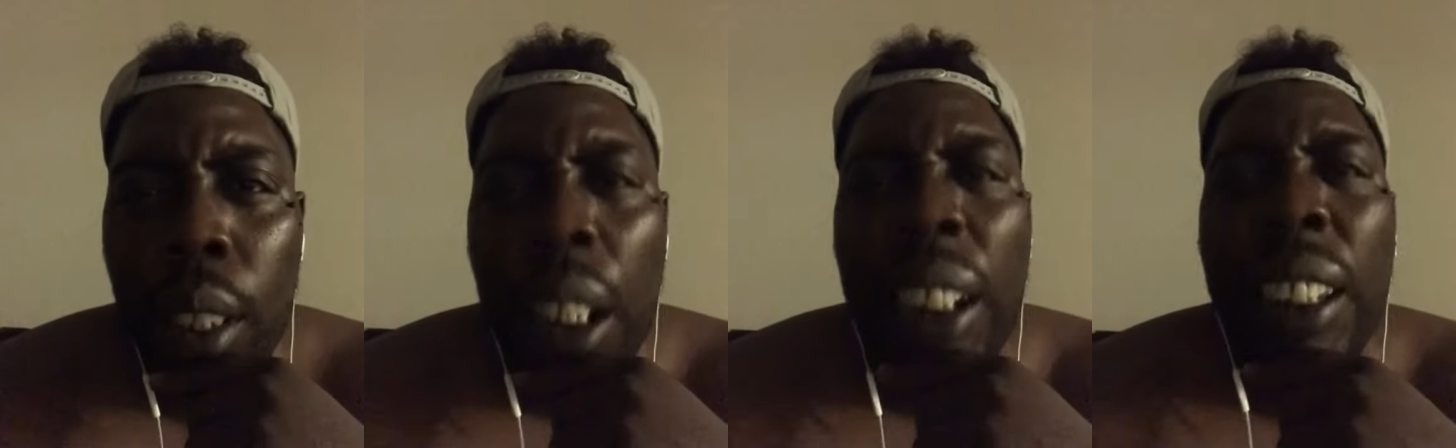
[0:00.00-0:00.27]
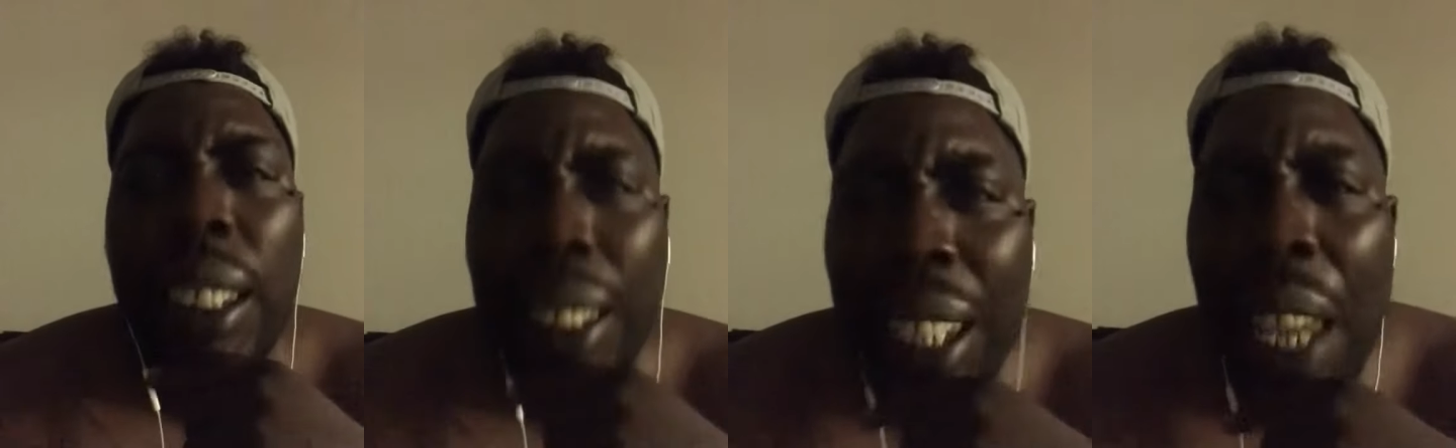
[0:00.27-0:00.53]

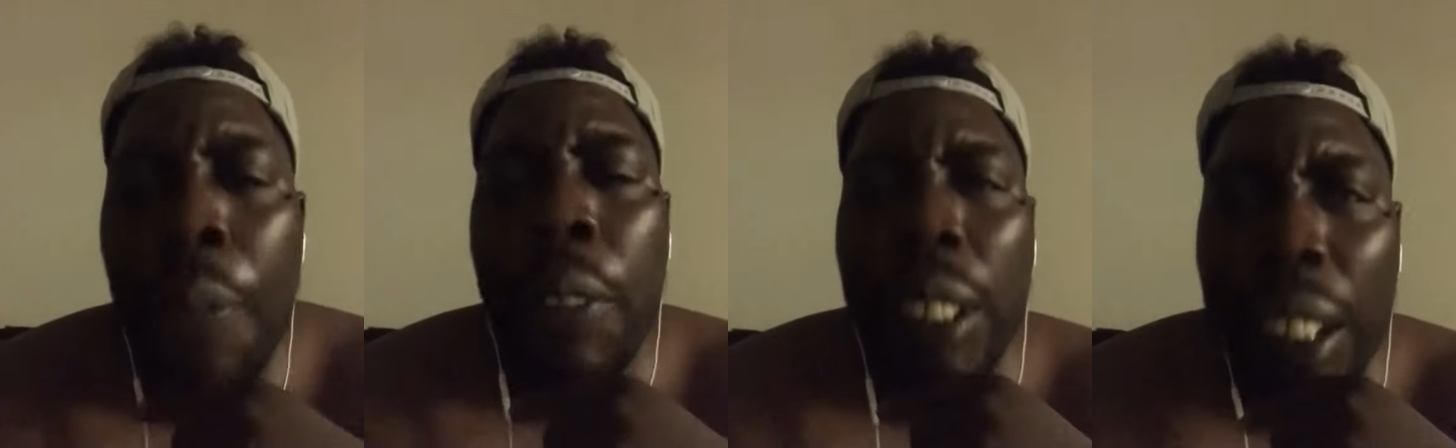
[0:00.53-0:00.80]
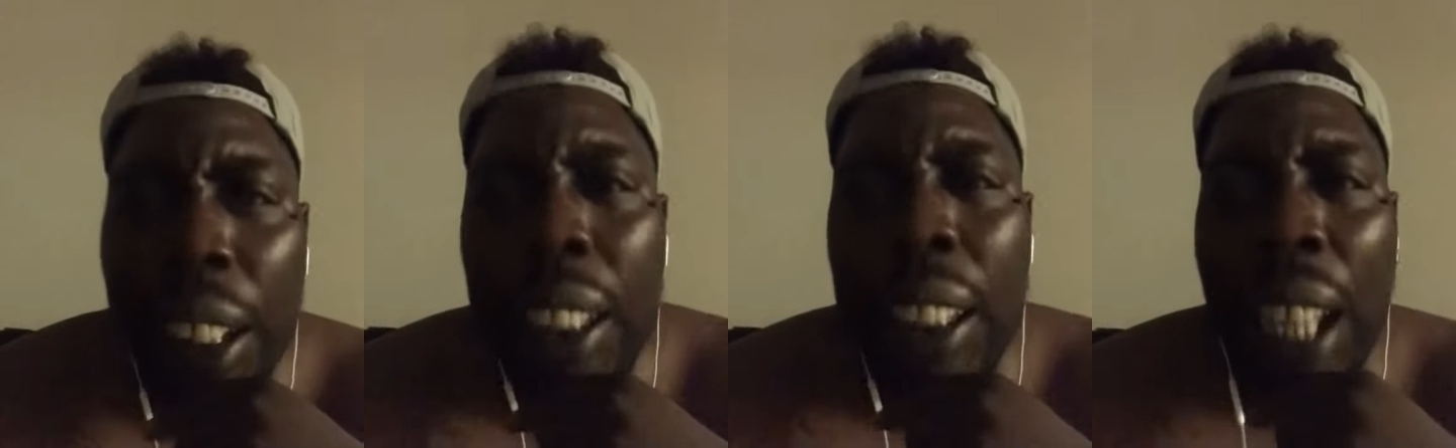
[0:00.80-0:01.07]

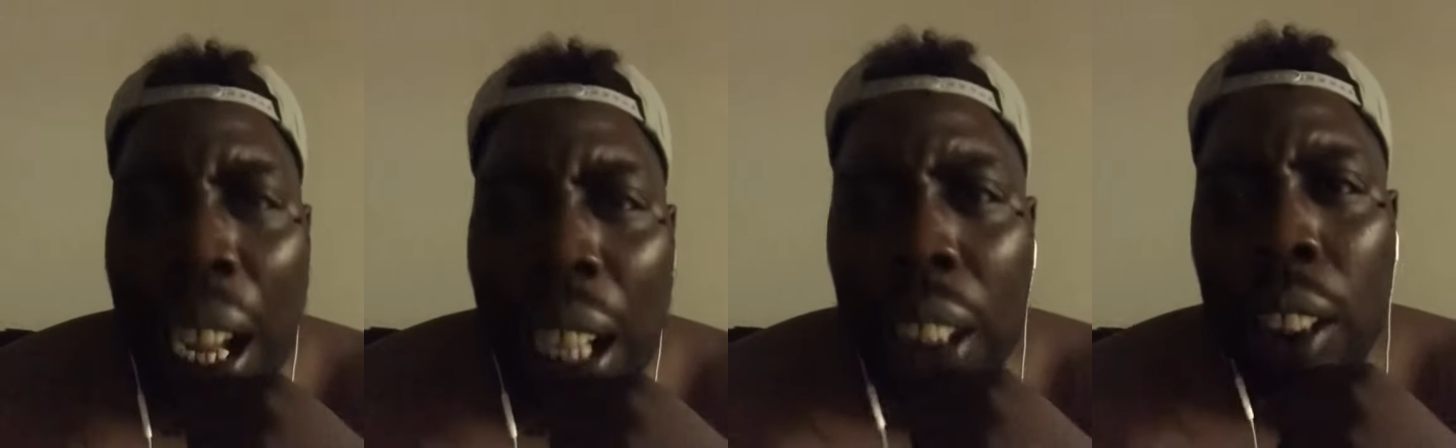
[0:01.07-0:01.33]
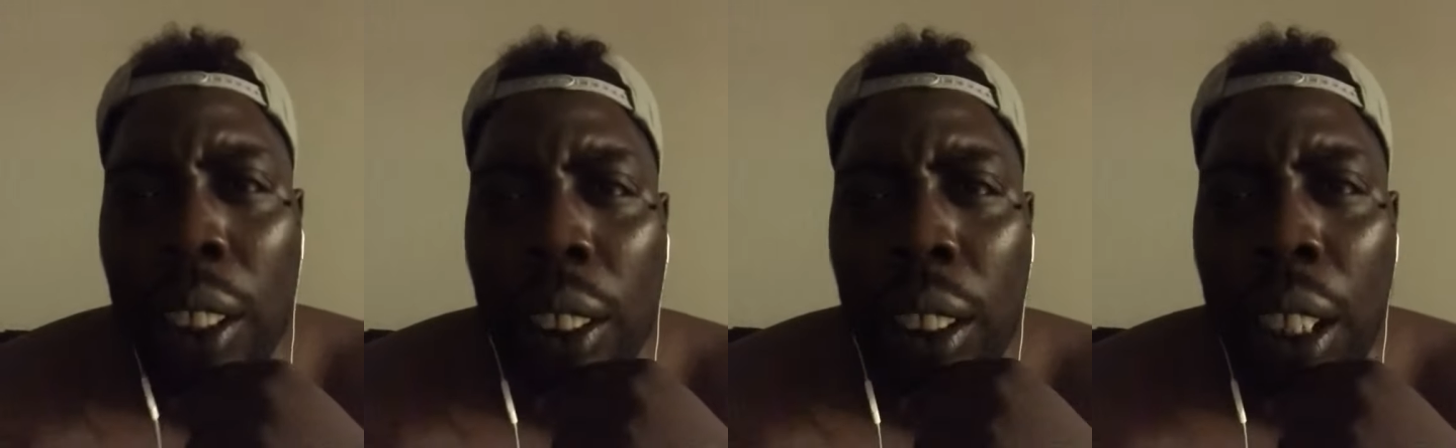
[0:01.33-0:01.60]

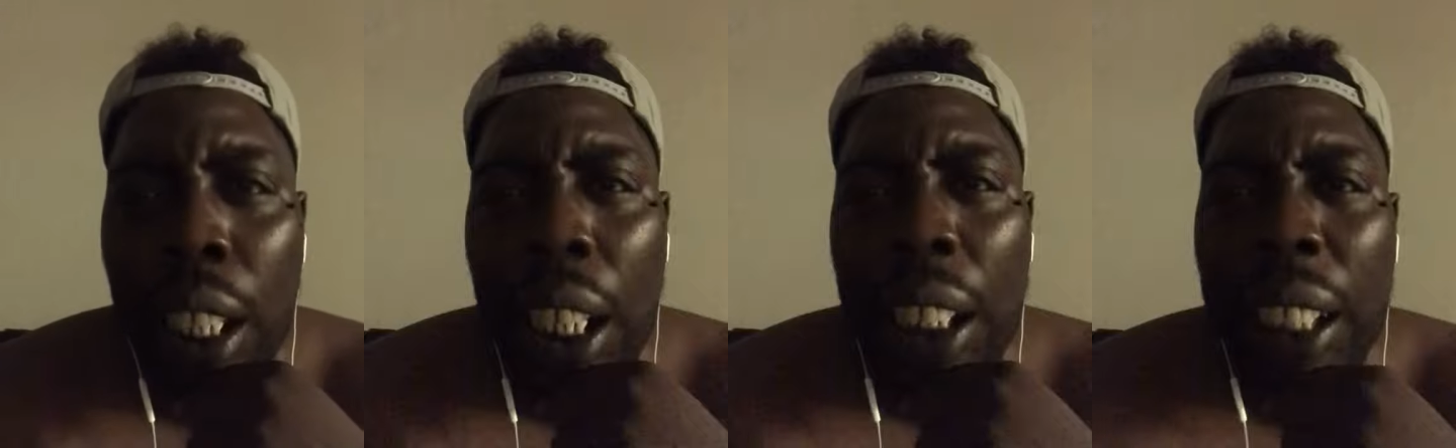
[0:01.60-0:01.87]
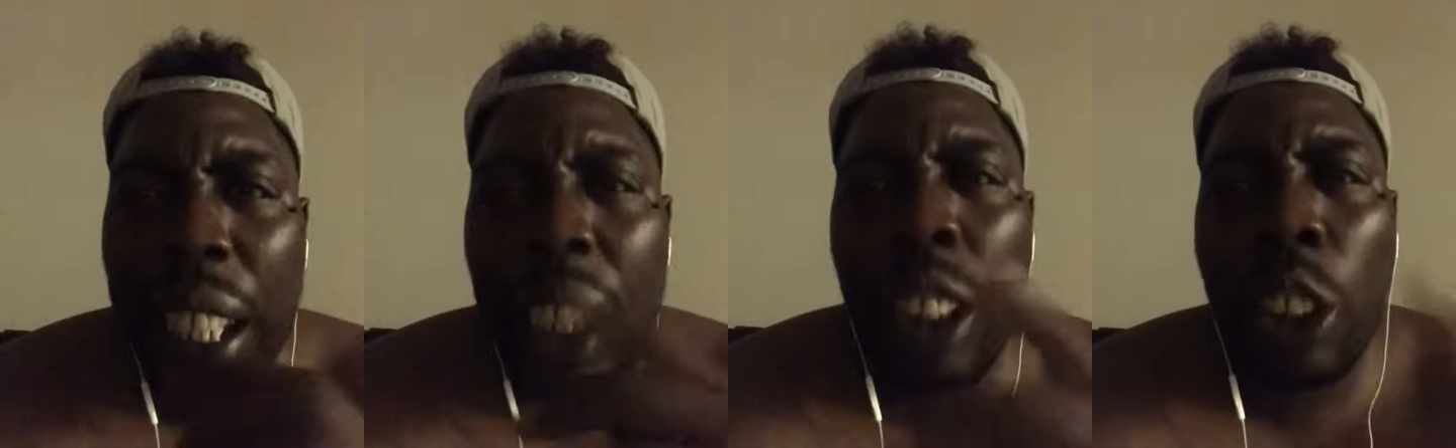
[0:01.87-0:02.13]
$70
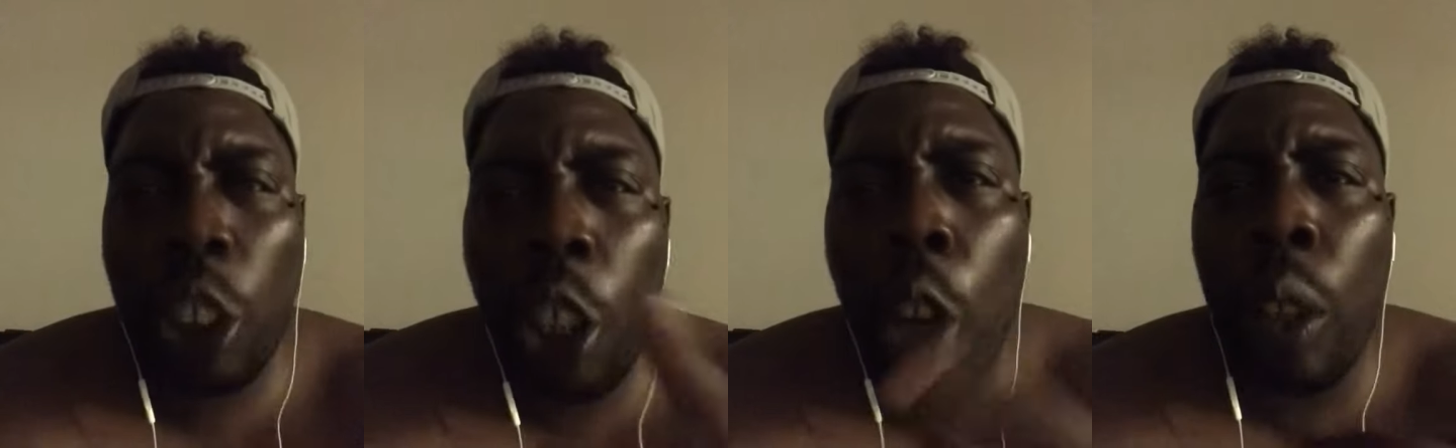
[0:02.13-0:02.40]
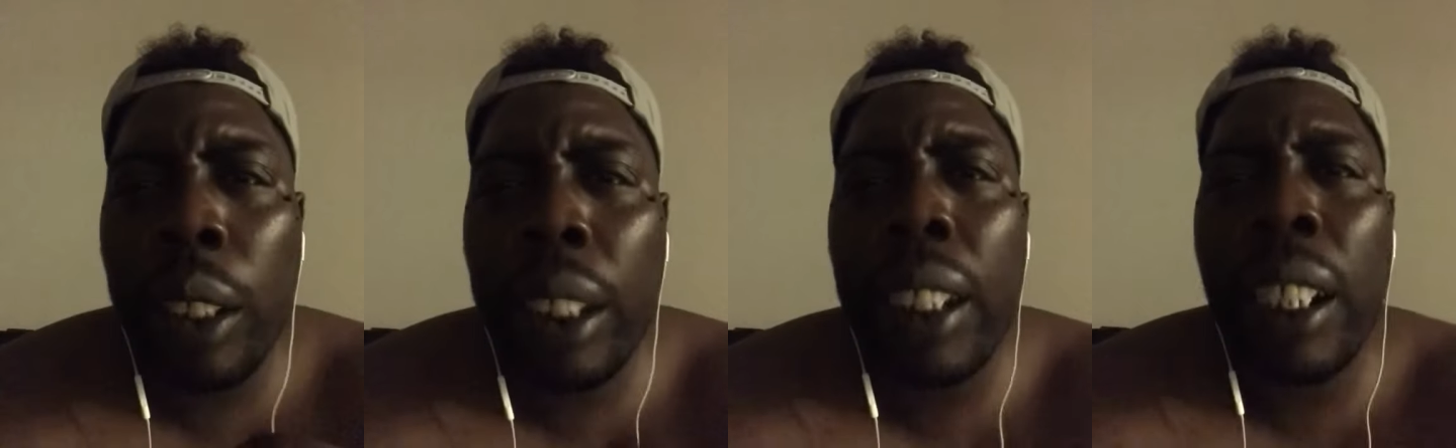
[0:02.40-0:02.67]
they are
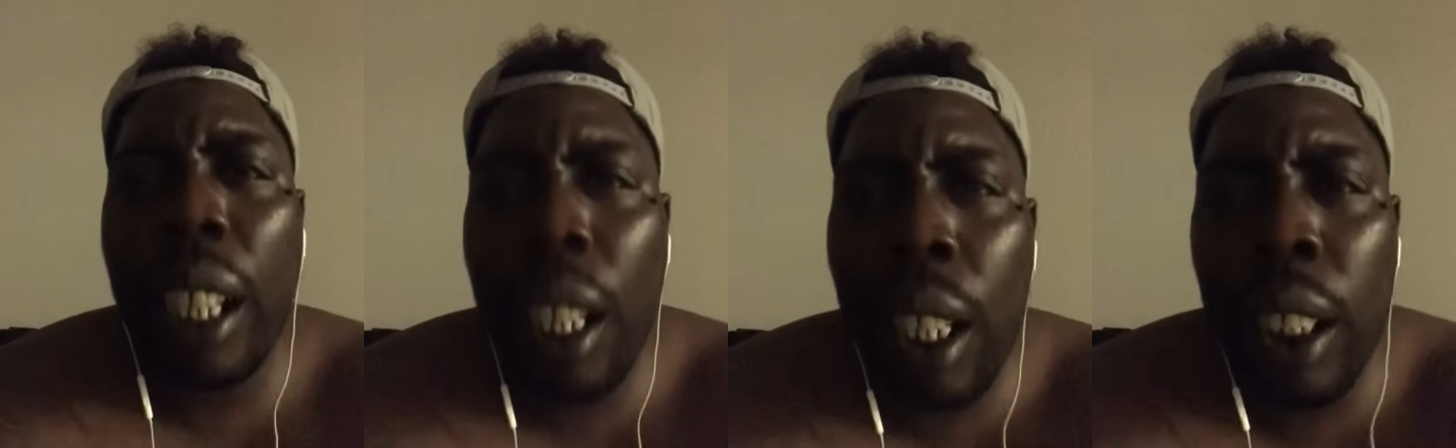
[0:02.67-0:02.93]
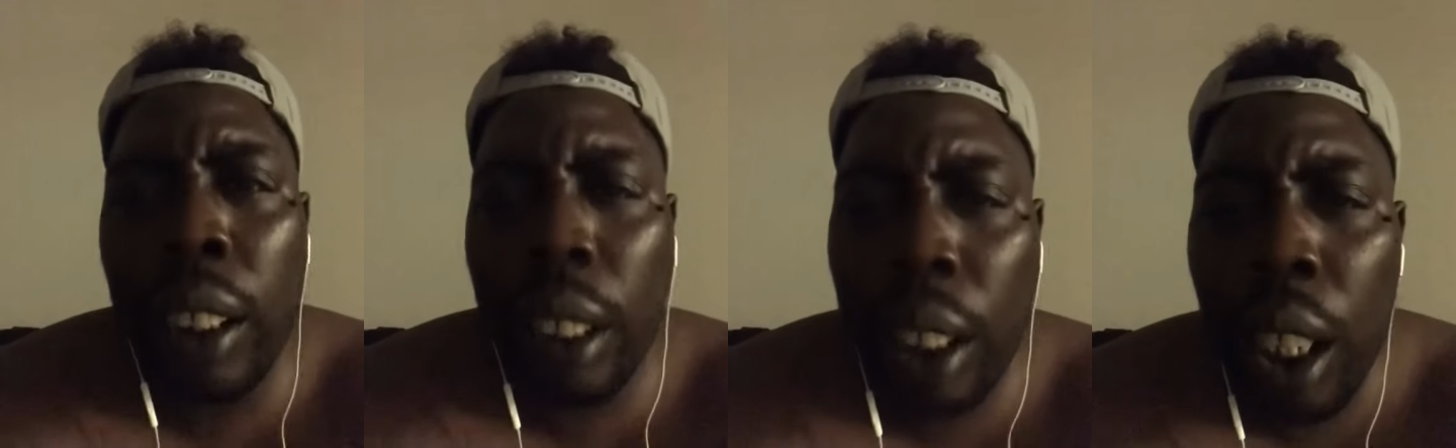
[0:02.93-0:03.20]
charging
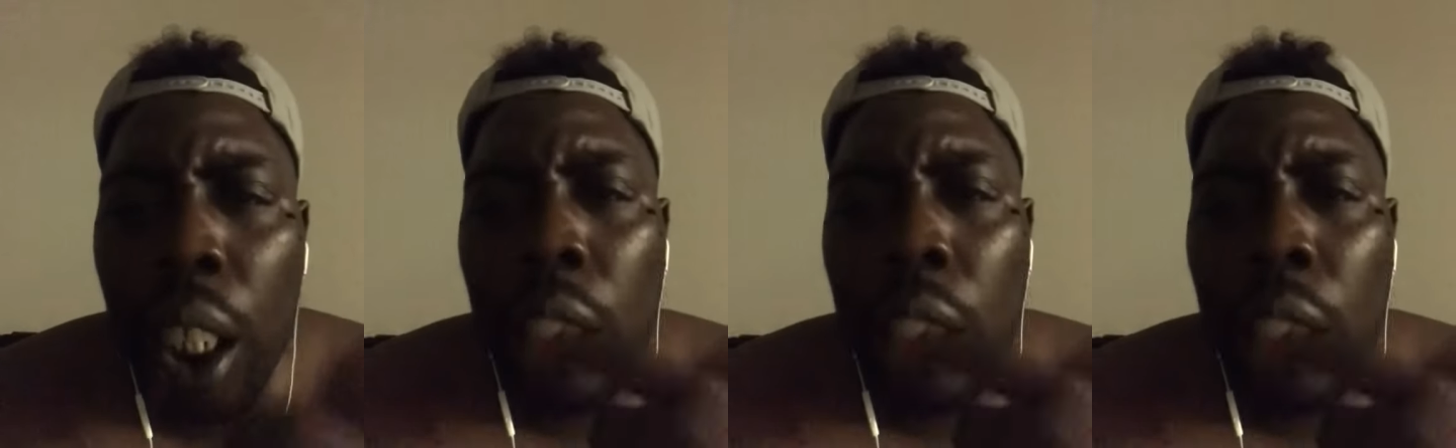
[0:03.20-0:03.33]
us,